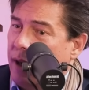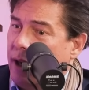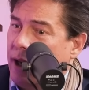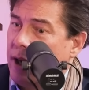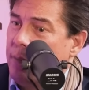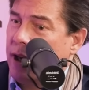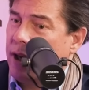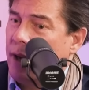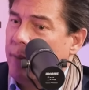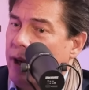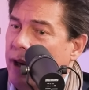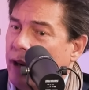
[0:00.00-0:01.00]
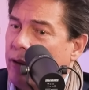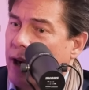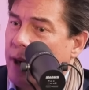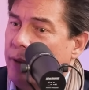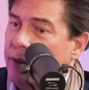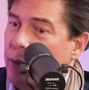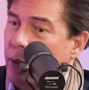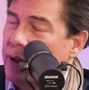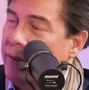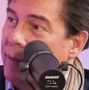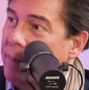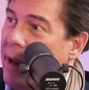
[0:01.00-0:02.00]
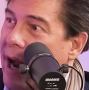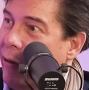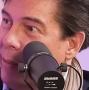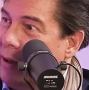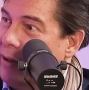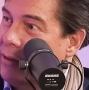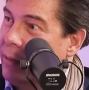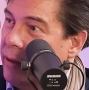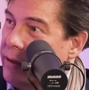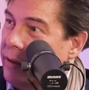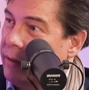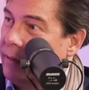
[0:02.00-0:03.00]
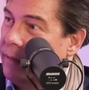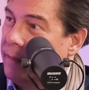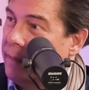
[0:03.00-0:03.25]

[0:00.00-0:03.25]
it can become an incredible source of empowerment towards you,